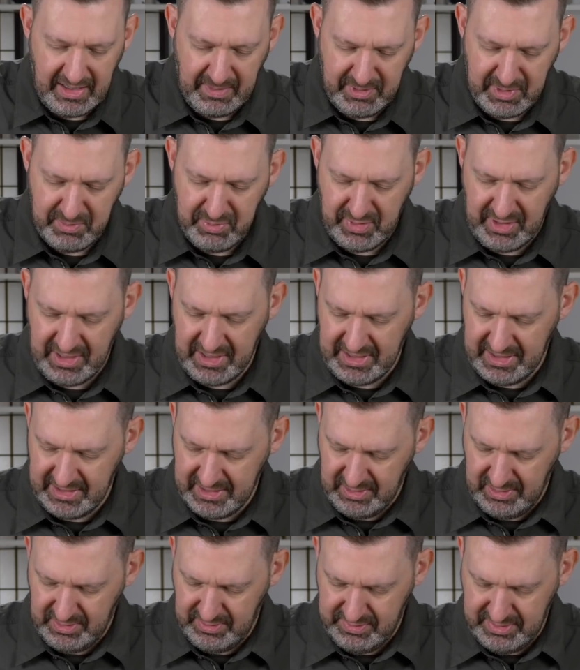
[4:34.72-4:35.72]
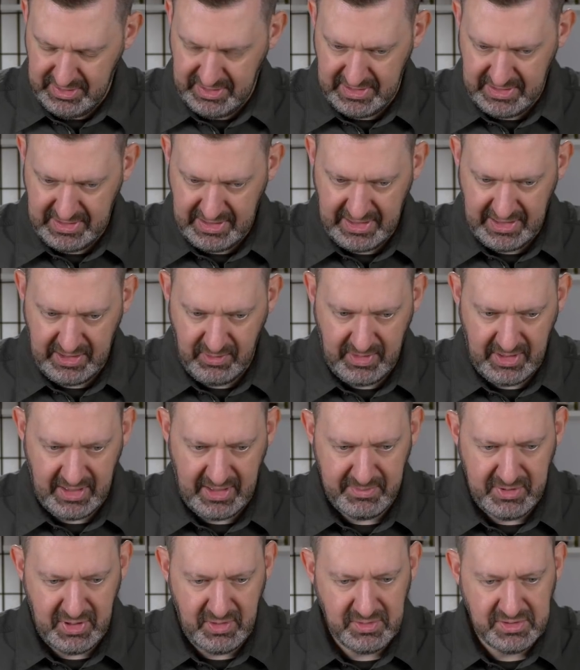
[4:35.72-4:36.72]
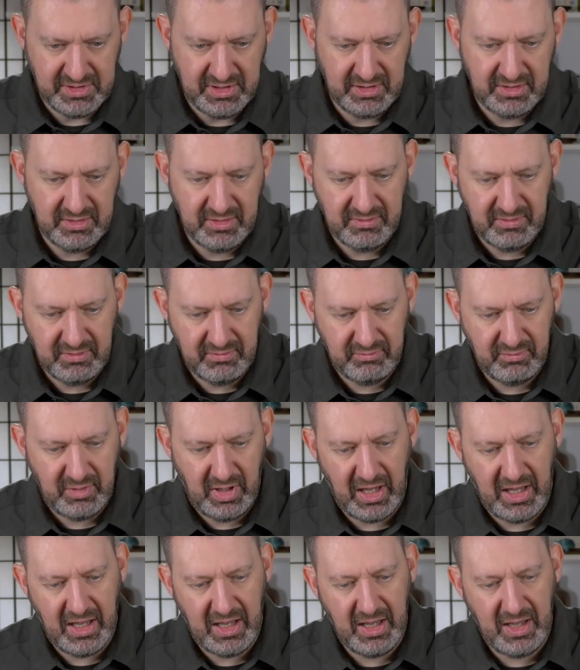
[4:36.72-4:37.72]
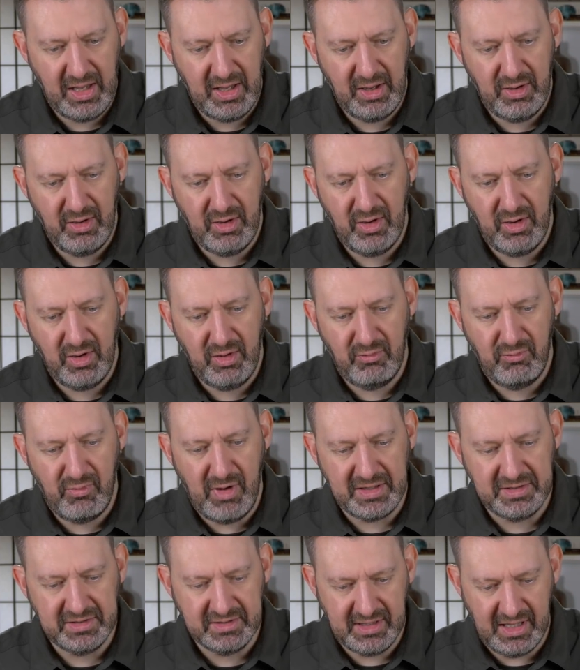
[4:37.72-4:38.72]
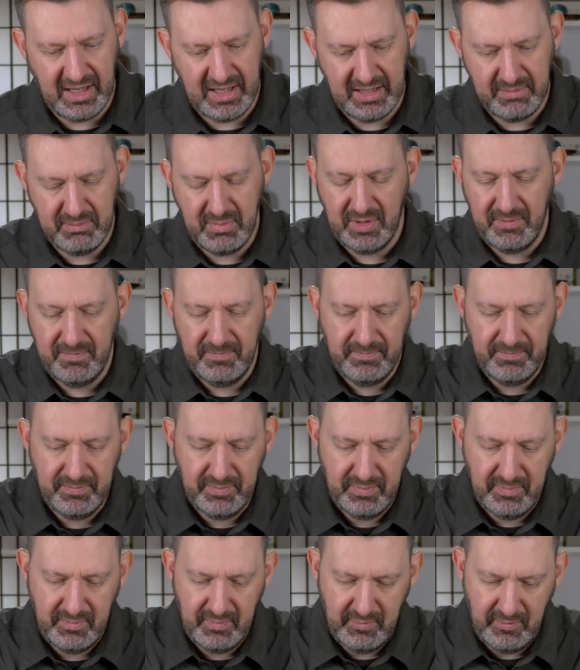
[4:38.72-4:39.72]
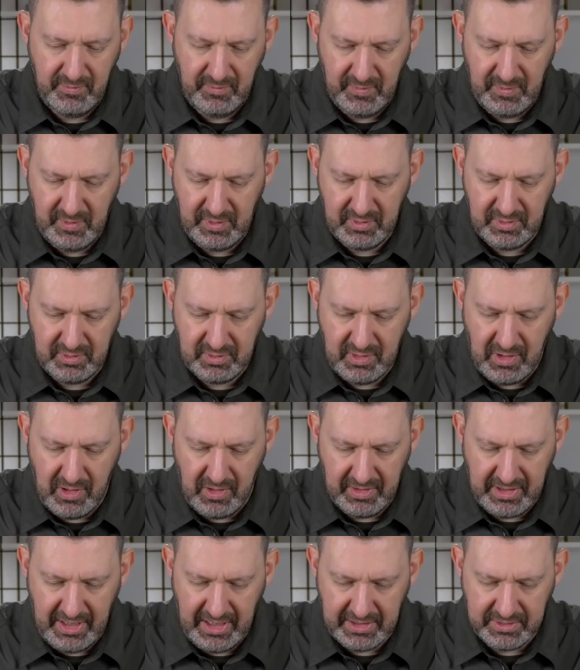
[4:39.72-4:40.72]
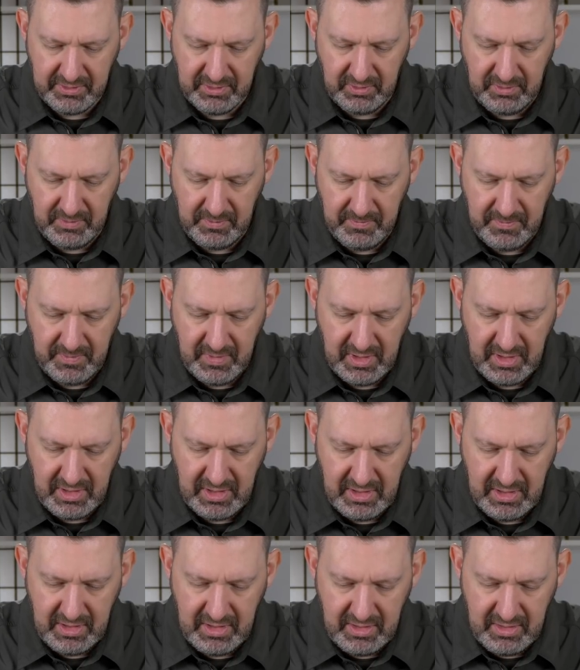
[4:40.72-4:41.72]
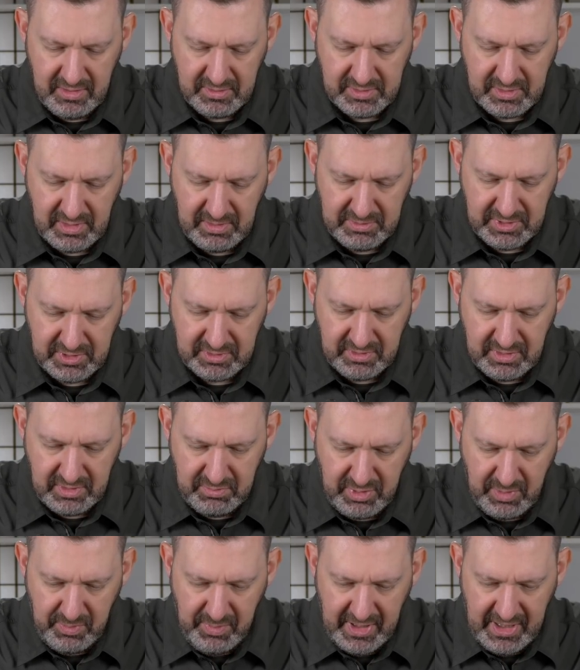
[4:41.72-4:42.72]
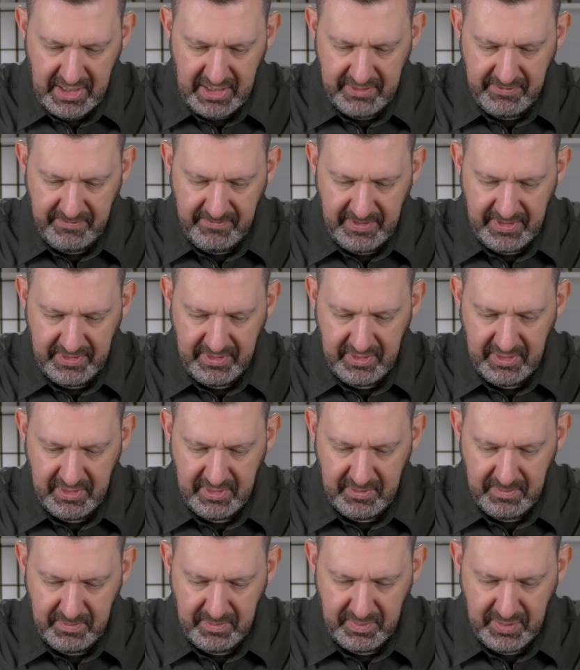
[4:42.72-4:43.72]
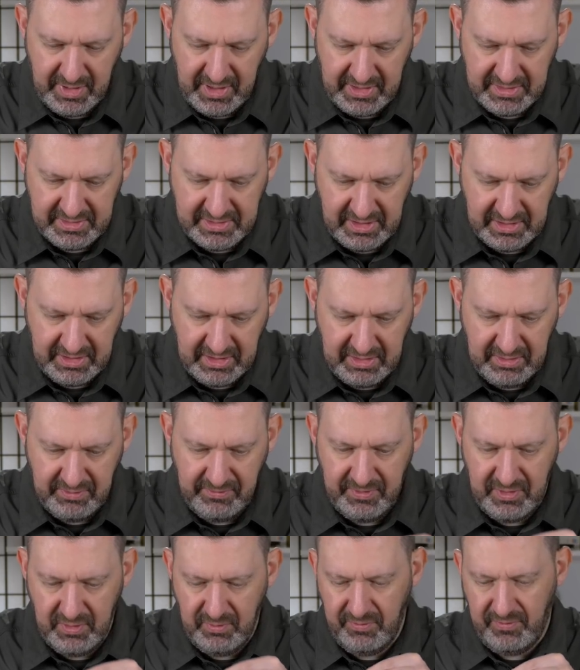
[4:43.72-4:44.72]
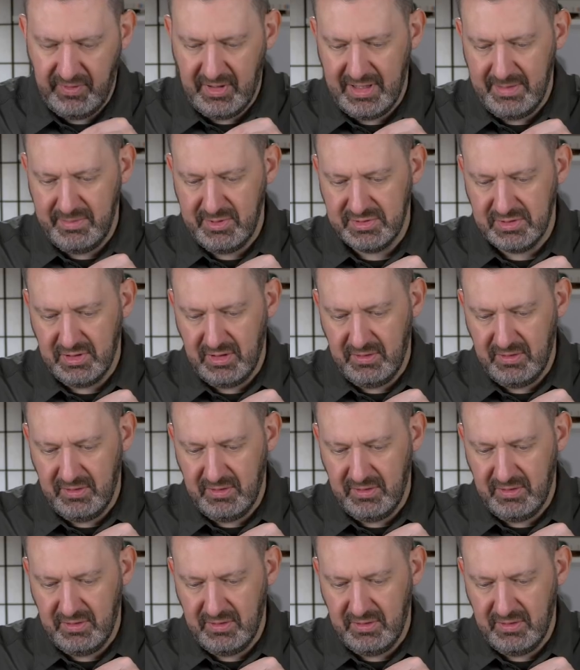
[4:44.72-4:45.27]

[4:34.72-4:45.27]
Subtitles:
I want to put a hackle on there now. I'm using a red game cock hackle. So I'm just going to prepare the feather by taking a few fibres